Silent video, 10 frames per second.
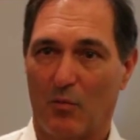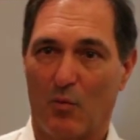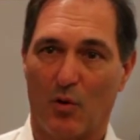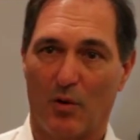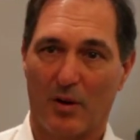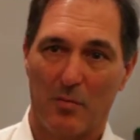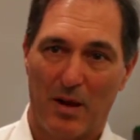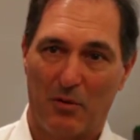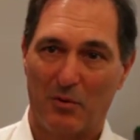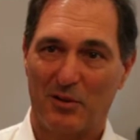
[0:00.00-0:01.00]
worrying
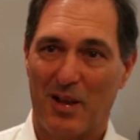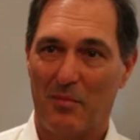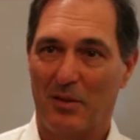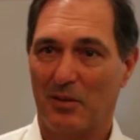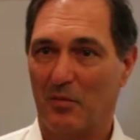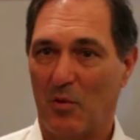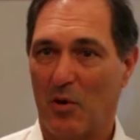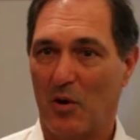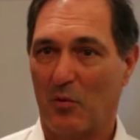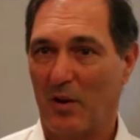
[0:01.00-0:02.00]
about what's happening
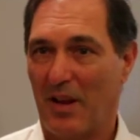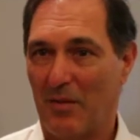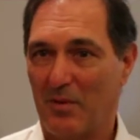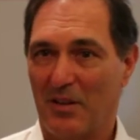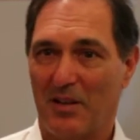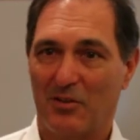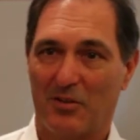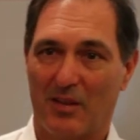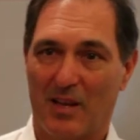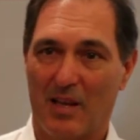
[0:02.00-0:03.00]
tomorrow, what happened
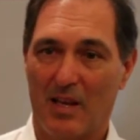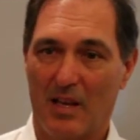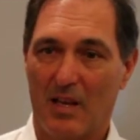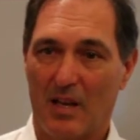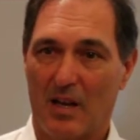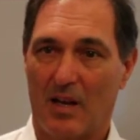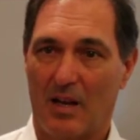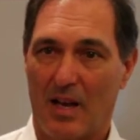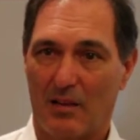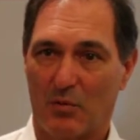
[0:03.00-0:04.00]
yesterday.
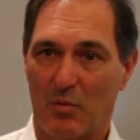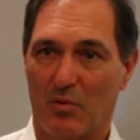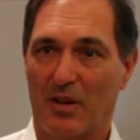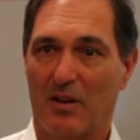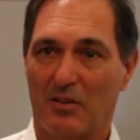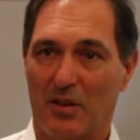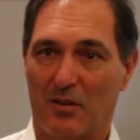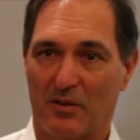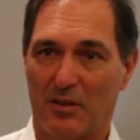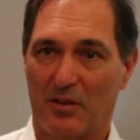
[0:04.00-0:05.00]
As we bring
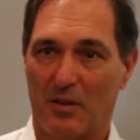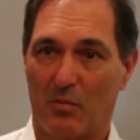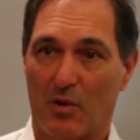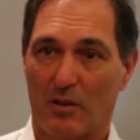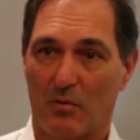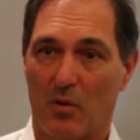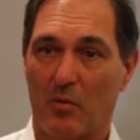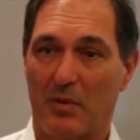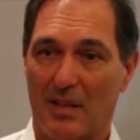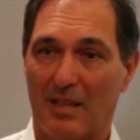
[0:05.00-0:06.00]
ourselves into the present
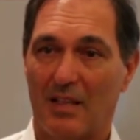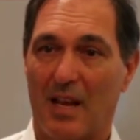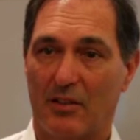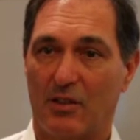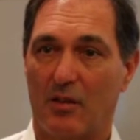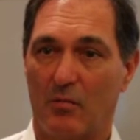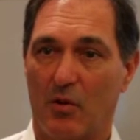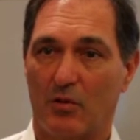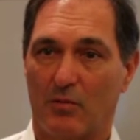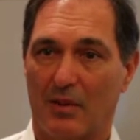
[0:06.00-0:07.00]
moment, that's actually the
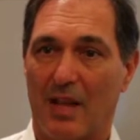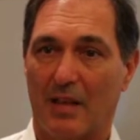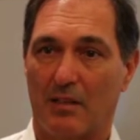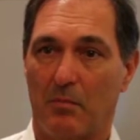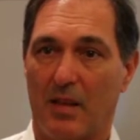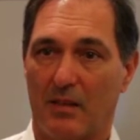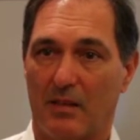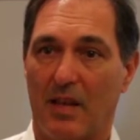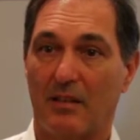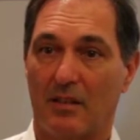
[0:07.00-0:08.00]
most relaxed
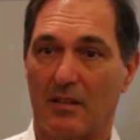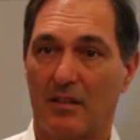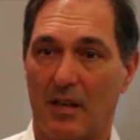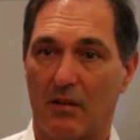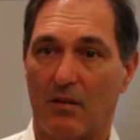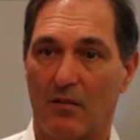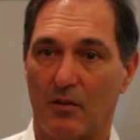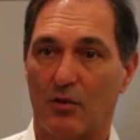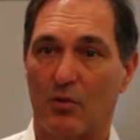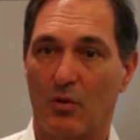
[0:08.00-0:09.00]
space. That's the center of the
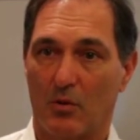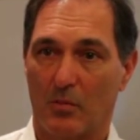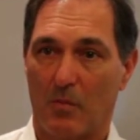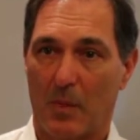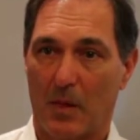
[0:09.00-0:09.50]
storm.